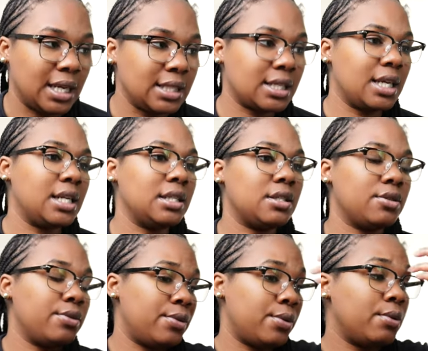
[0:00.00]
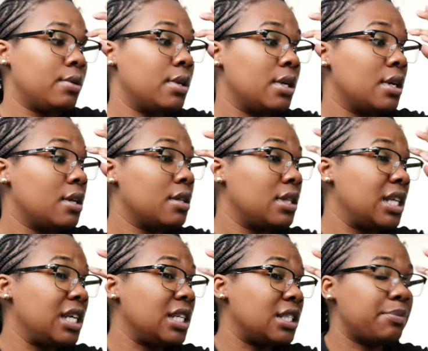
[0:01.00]
let's get into
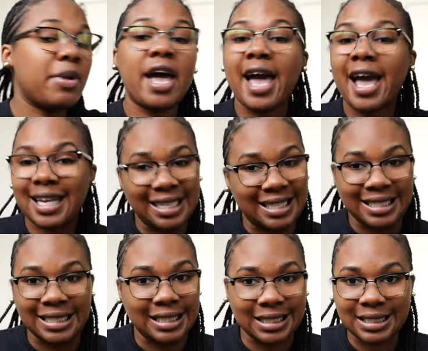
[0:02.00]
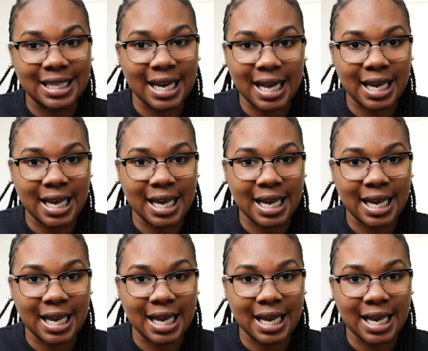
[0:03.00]
these packages that I